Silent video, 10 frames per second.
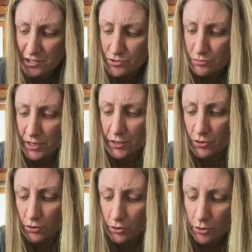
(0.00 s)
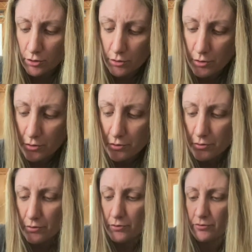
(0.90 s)
to hinder
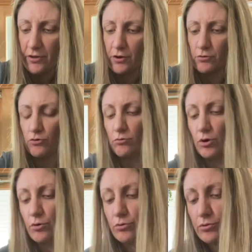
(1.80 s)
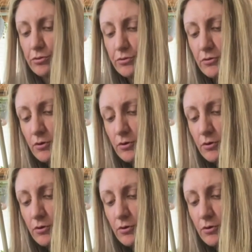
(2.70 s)
their growth.